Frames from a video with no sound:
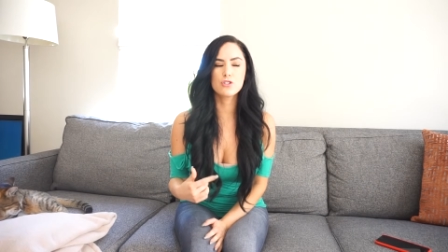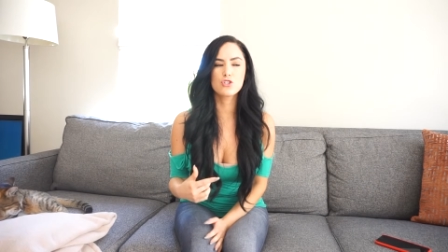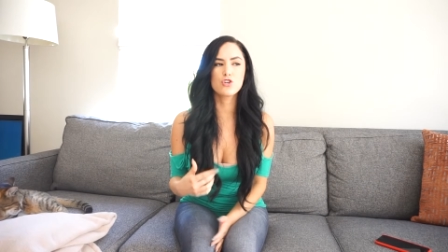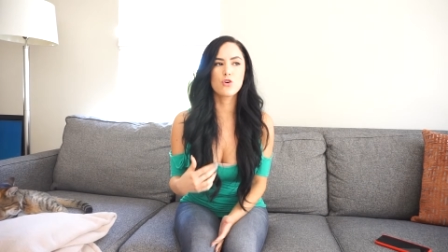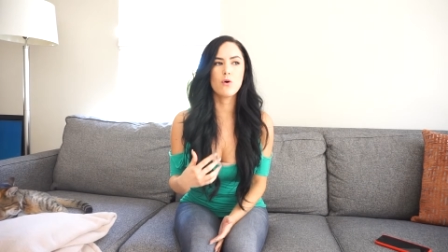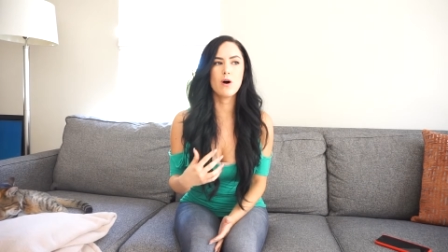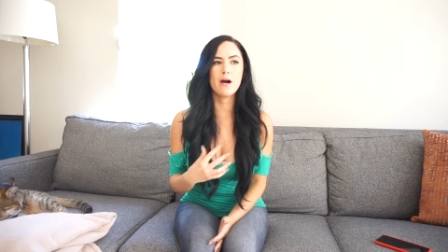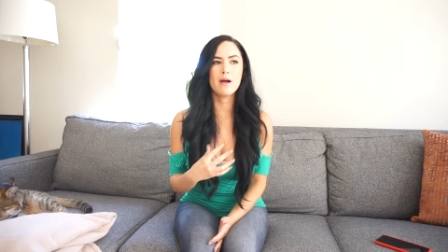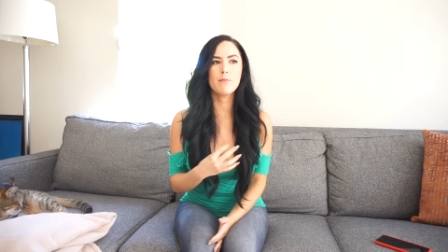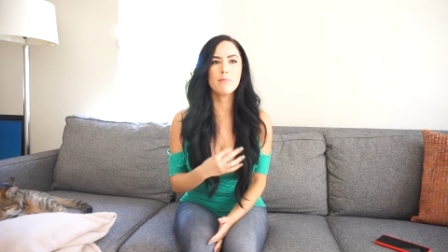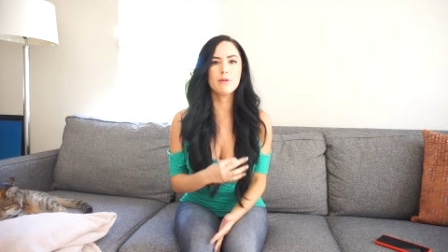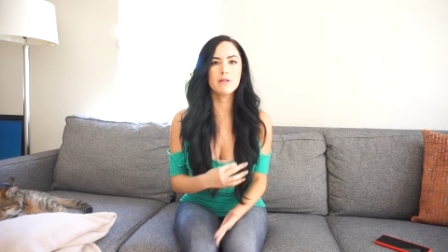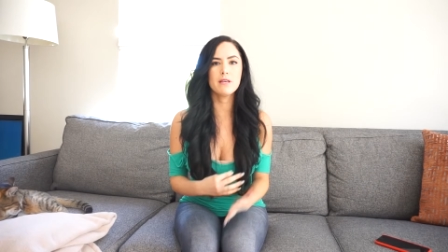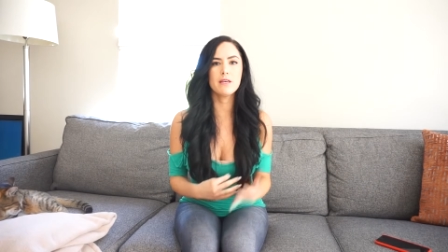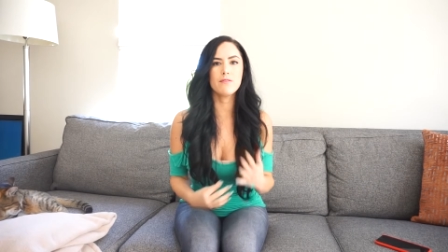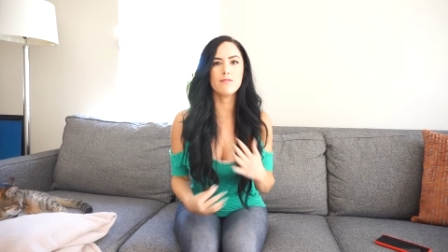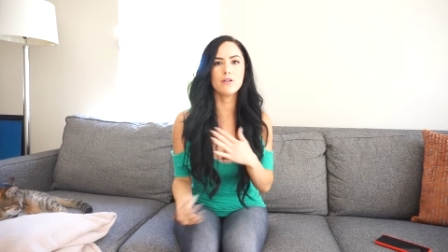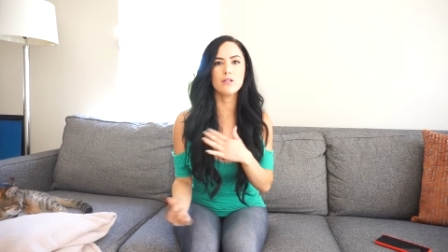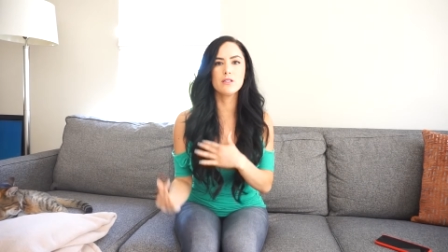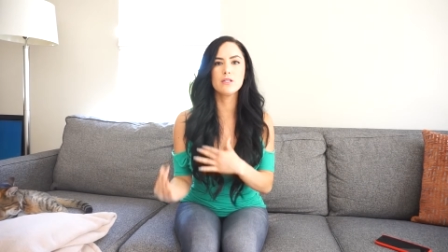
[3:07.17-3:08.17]
So I
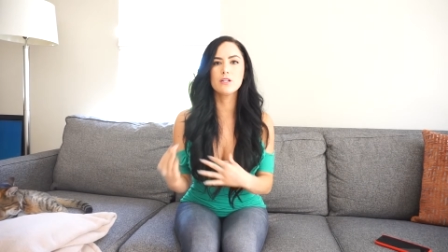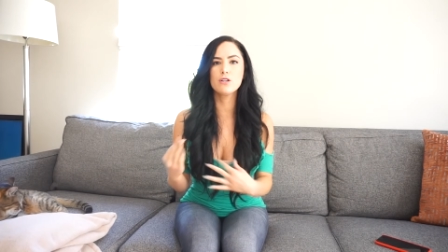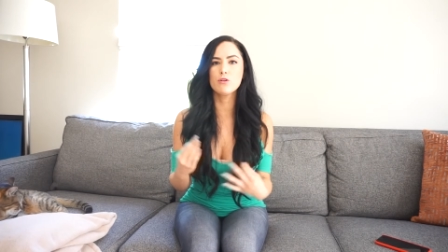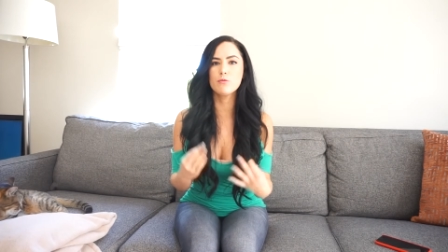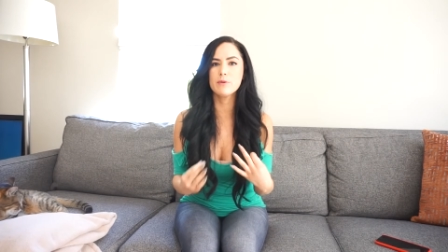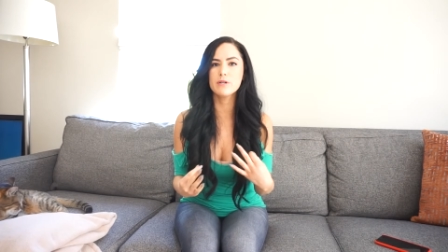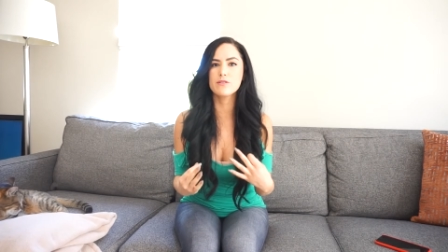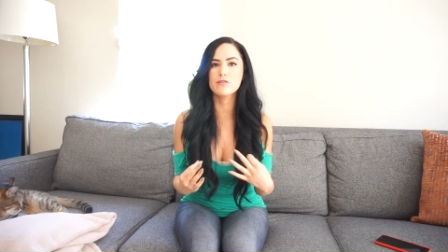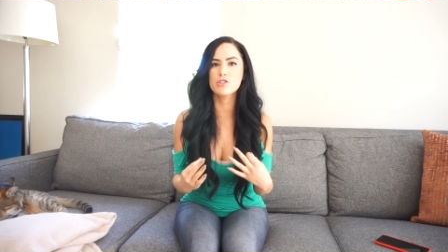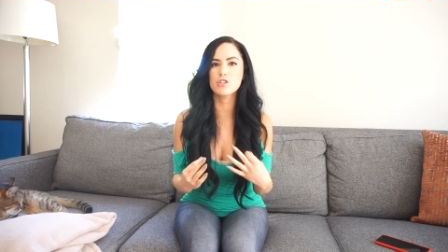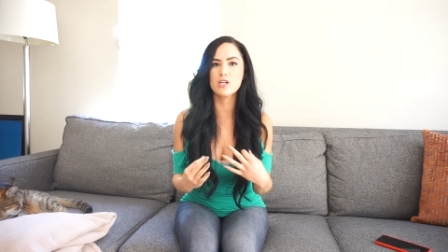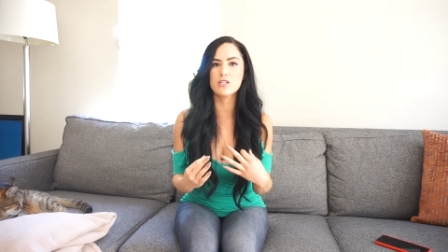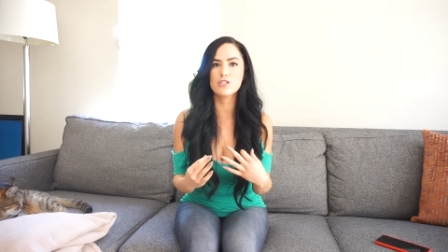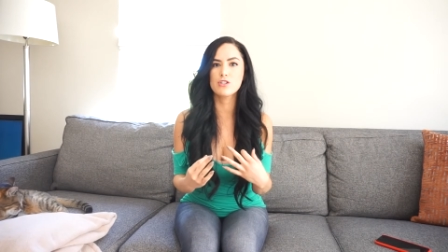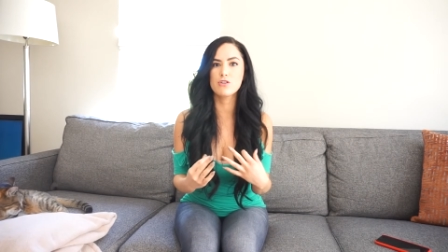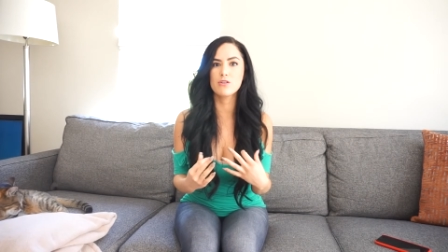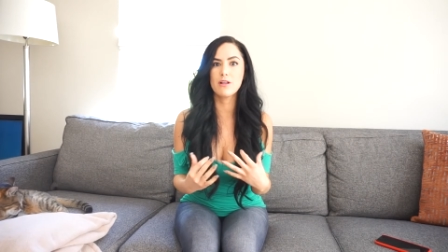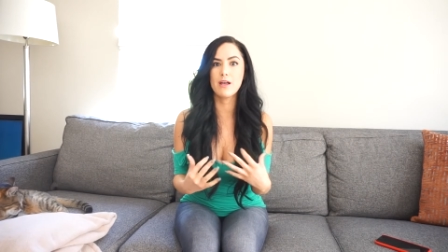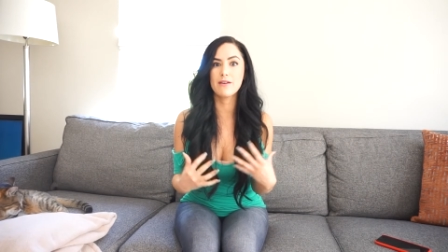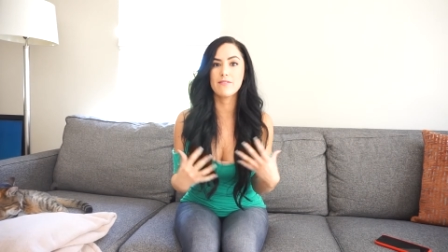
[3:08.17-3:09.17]
believe a little bit of stress
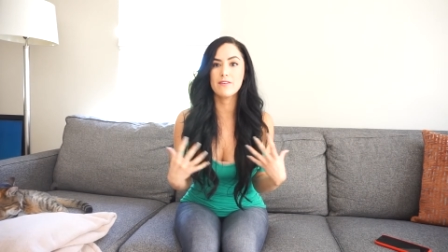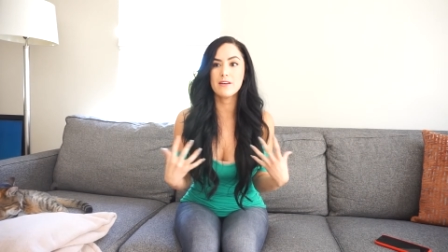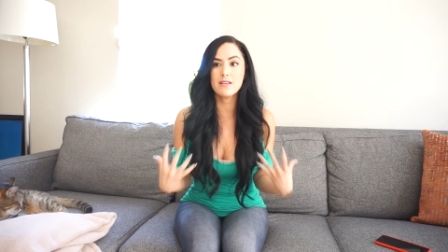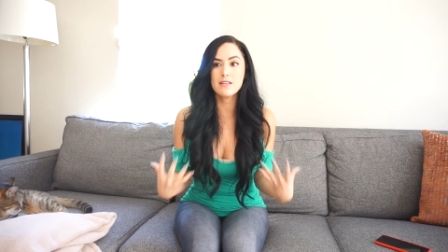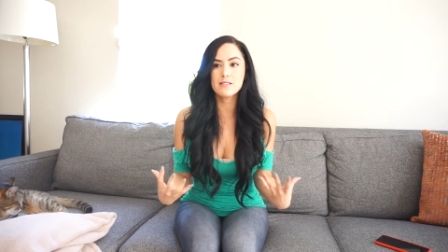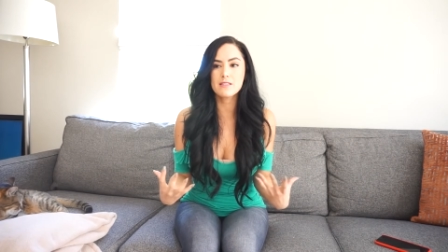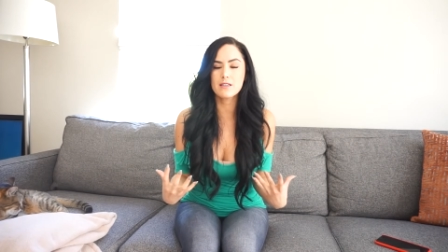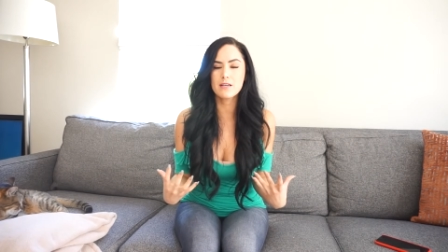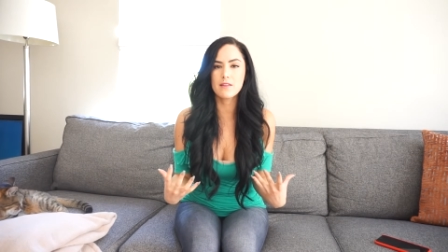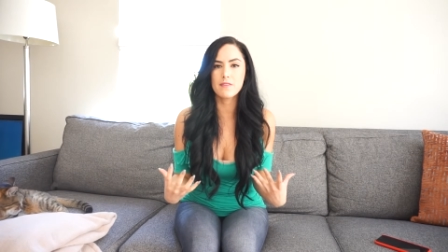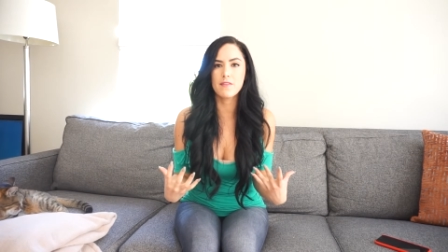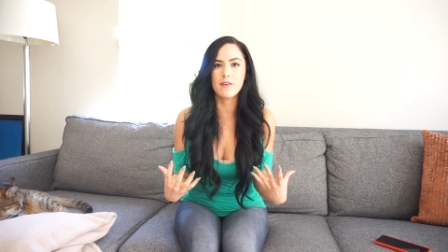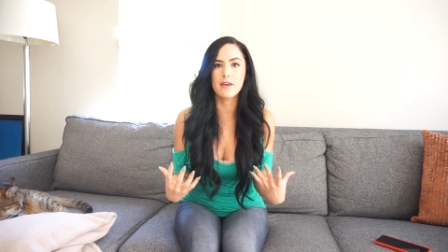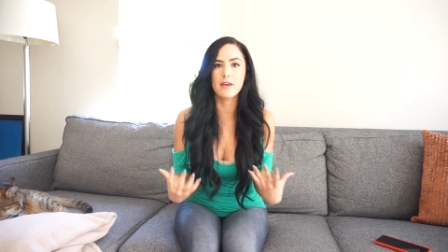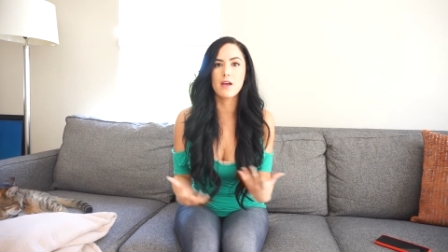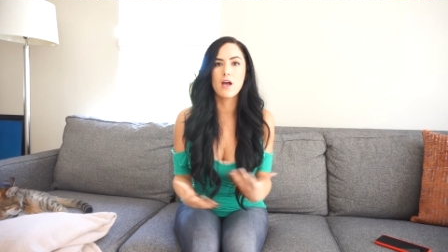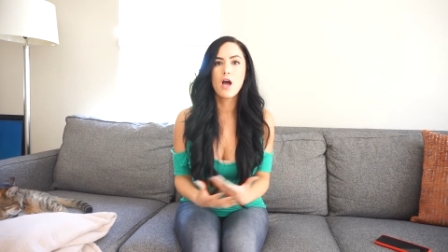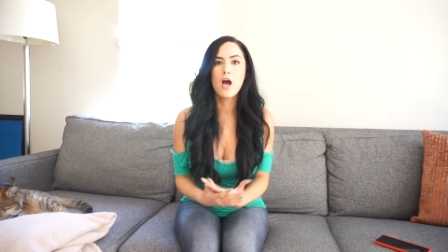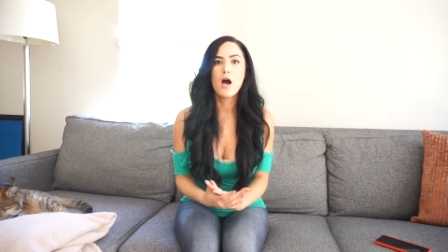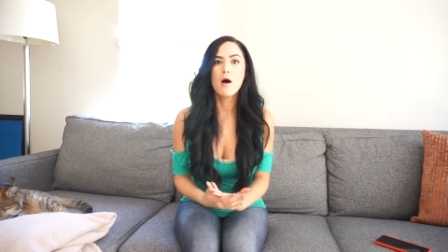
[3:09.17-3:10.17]
in your life is a good
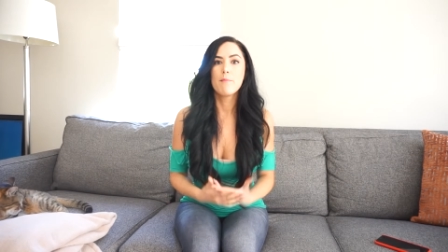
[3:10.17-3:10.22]
thing,